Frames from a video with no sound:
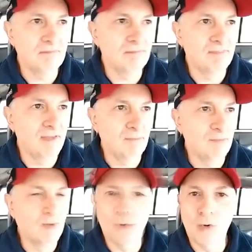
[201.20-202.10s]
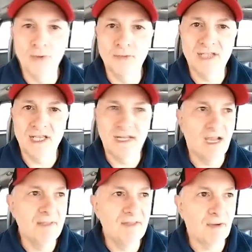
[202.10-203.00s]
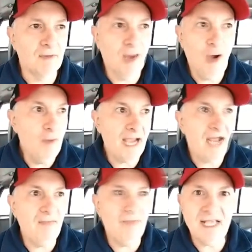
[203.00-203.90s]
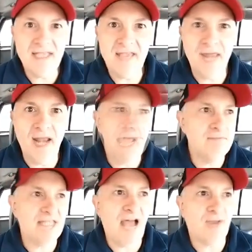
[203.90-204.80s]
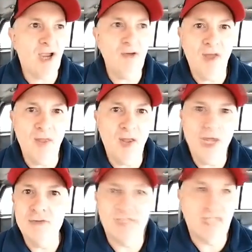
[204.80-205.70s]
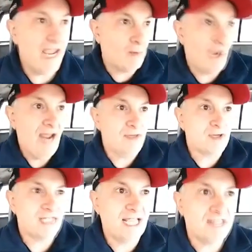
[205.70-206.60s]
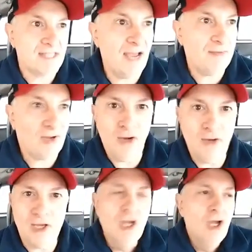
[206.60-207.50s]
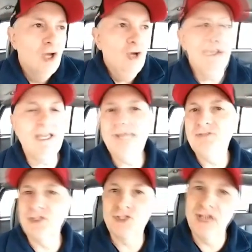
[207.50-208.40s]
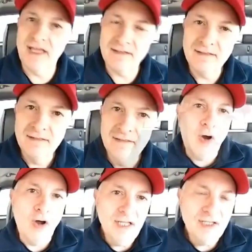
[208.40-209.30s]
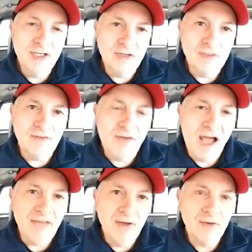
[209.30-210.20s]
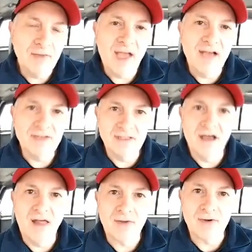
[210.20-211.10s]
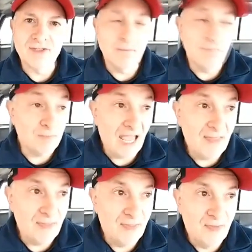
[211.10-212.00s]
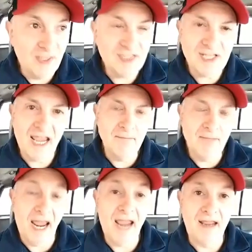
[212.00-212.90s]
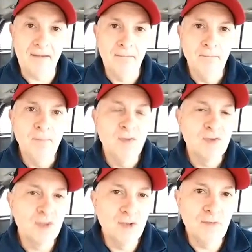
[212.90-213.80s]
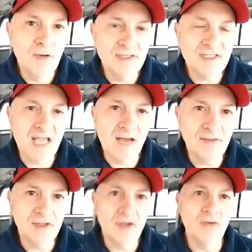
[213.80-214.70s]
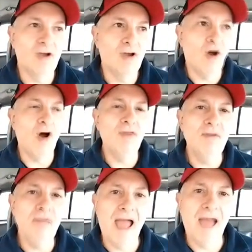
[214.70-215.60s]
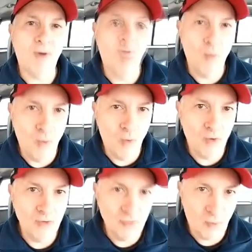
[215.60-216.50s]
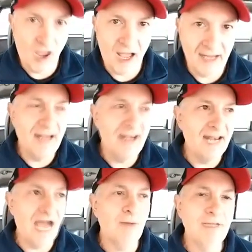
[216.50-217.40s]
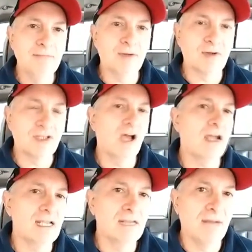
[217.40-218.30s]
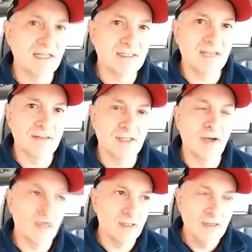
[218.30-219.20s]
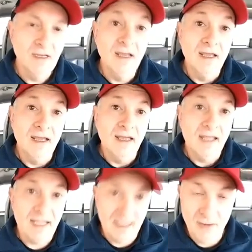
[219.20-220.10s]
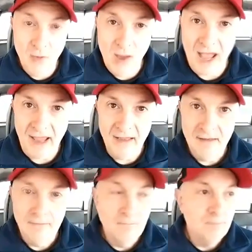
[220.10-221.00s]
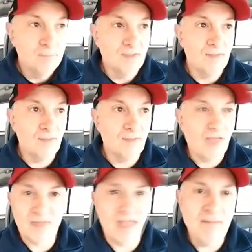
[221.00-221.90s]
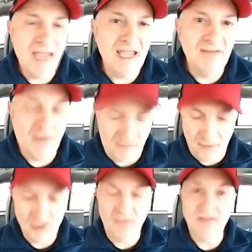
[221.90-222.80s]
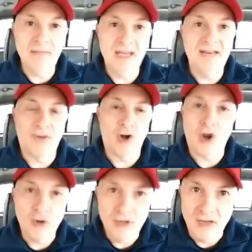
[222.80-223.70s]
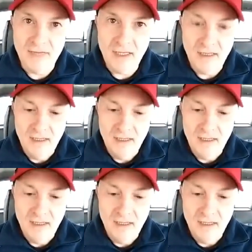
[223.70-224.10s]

the world was ending. I mean, they were like, oh my God, they said the name South Dakota on the news. Dan Rather said South Dakota. Who gives a shit? All it took was $500,000 and this campaign to put South Dakota on the map worldwide. And now people are talking about South Dakota in a way that they may have, first off, they may have never heard of it.